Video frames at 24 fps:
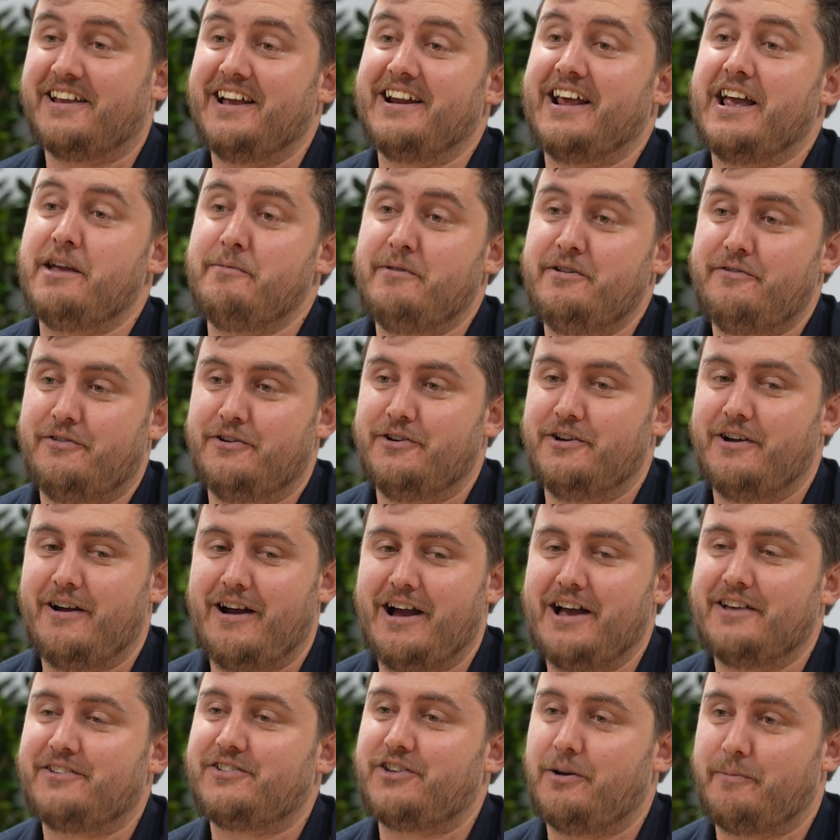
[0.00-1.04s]
again, Amy,
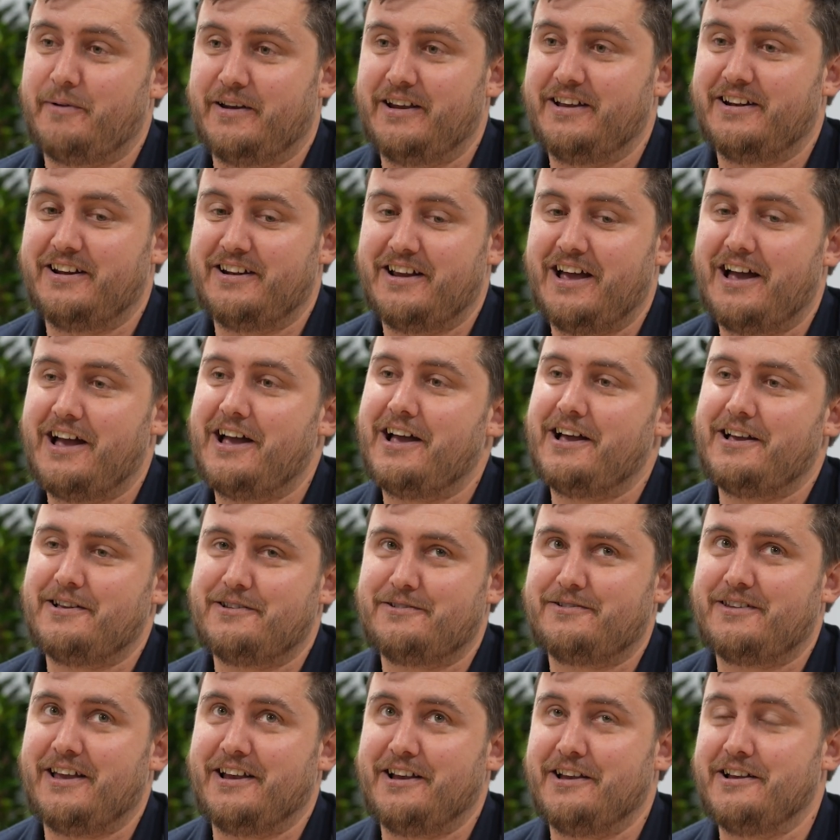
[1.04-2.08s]
for stopping in
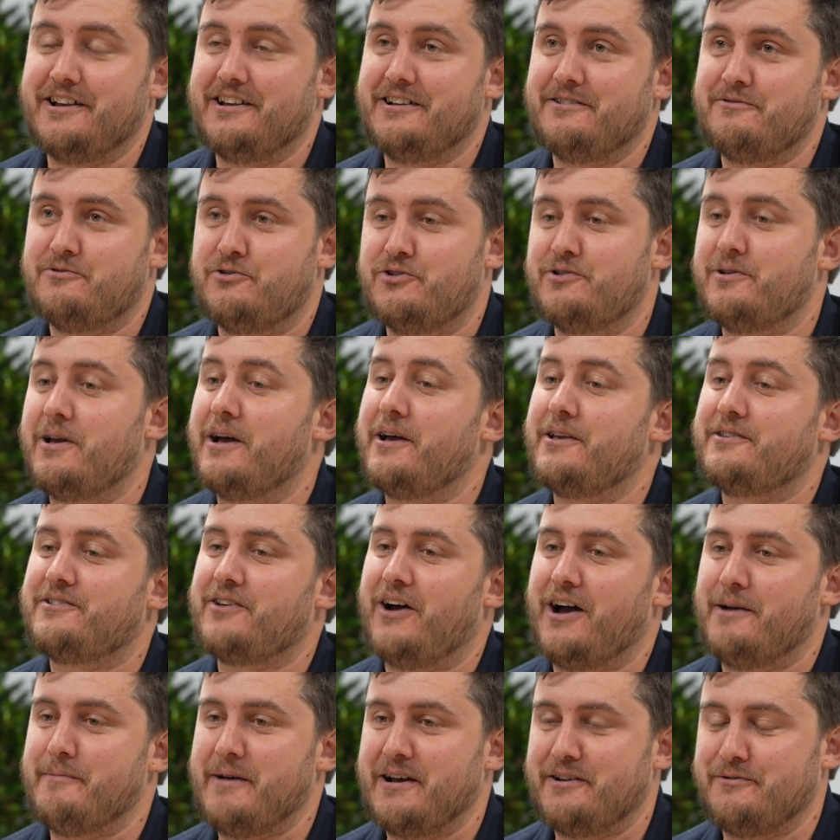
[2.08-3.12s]
and taking
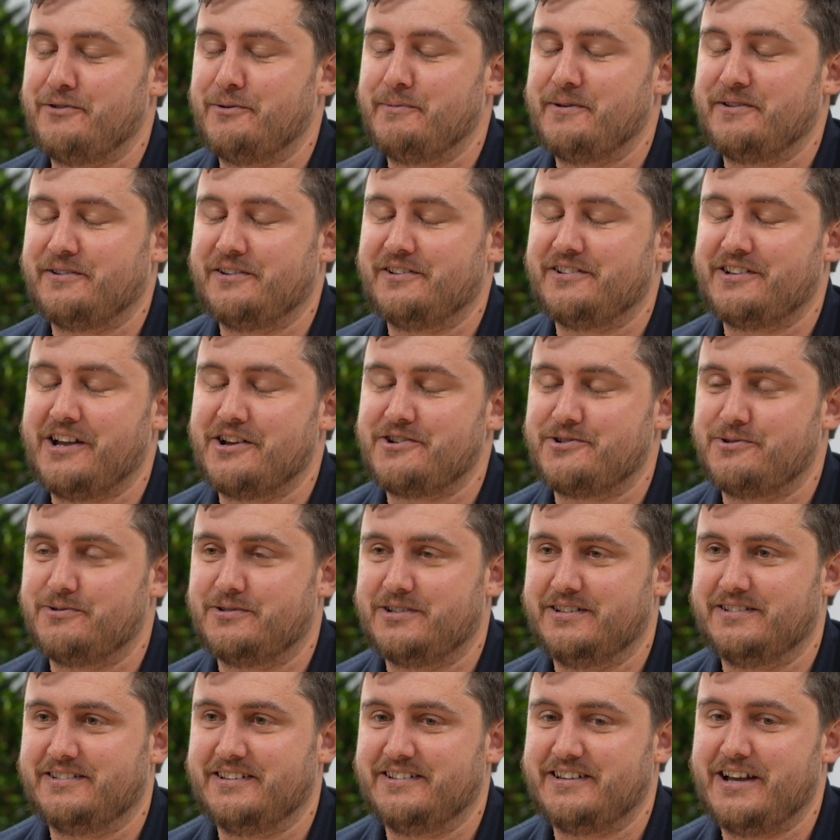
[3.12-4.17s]
time out of your busy schedule
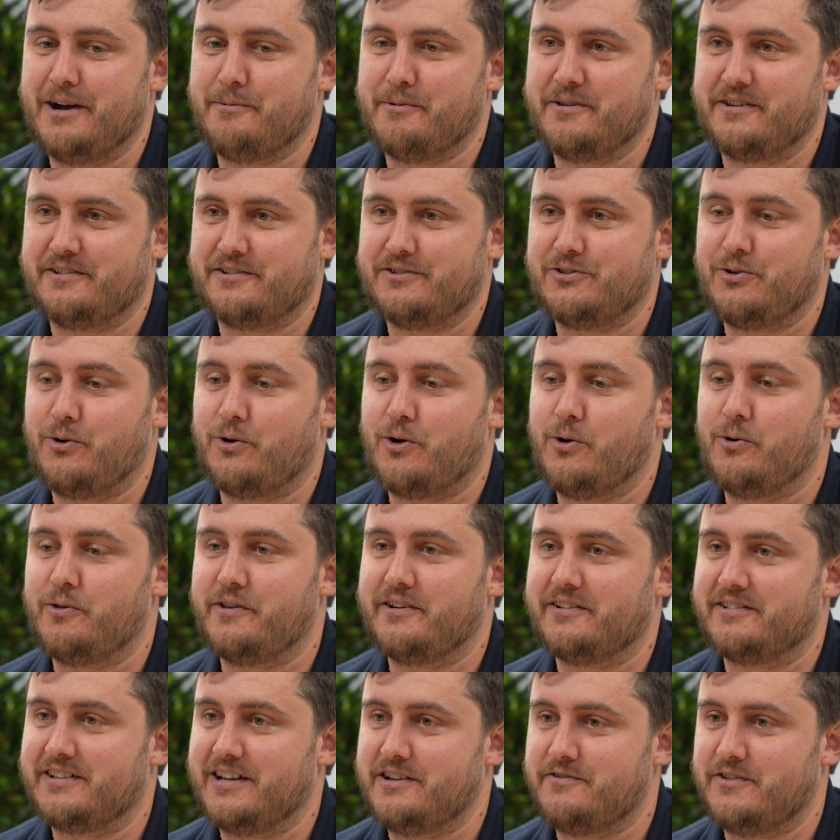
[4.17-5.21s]
to sit down with us and talk all
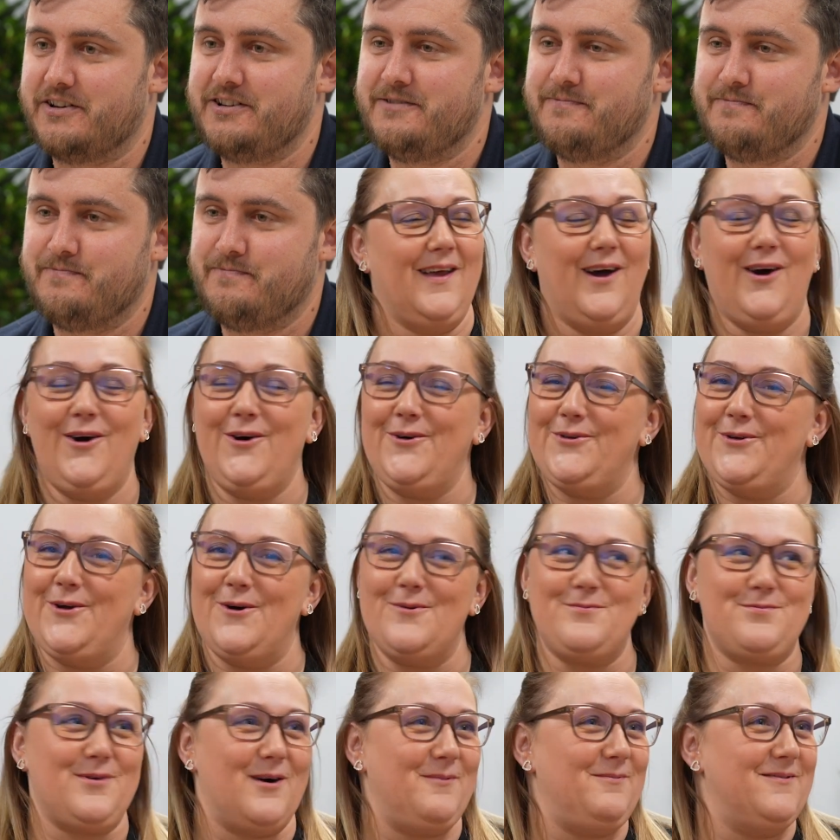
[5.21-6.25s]
things AVer. Oh,
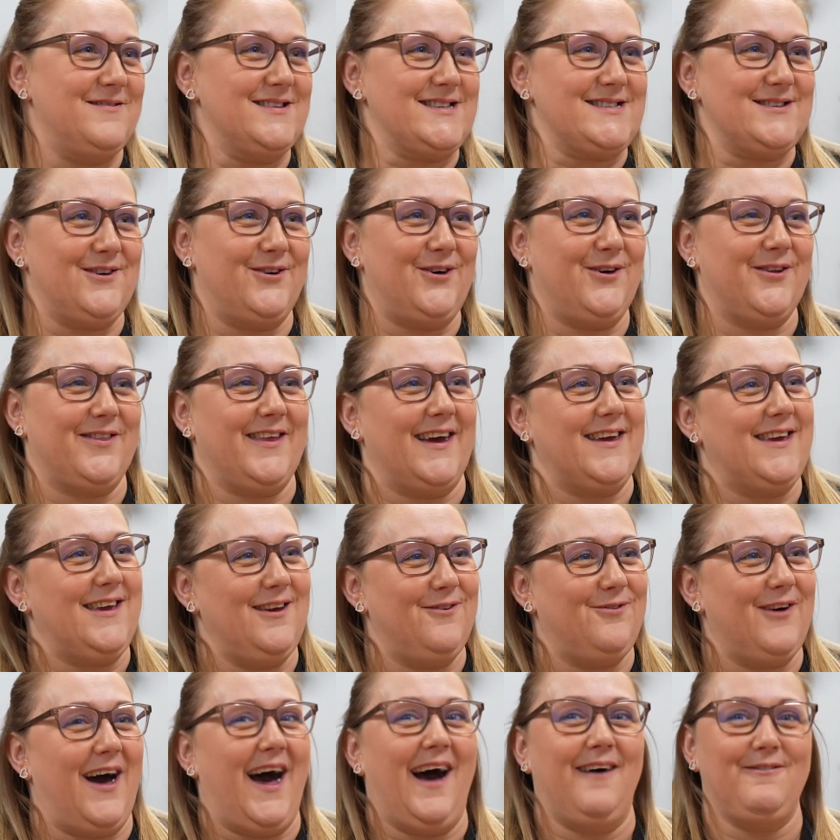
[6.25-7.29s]
no problem at all. Thank
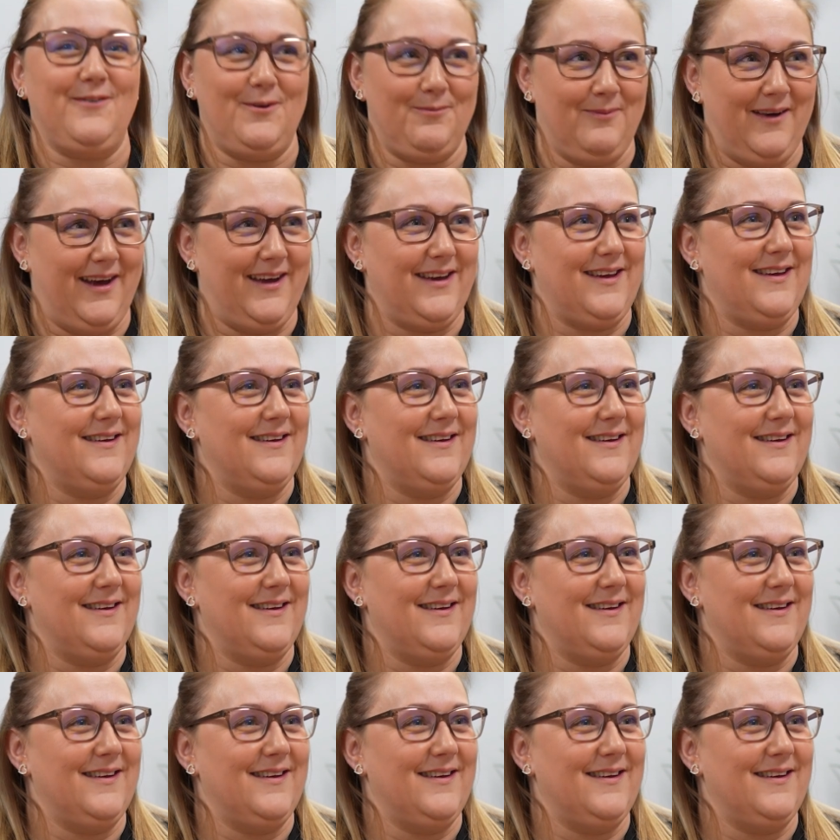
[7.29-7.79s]
you for having me.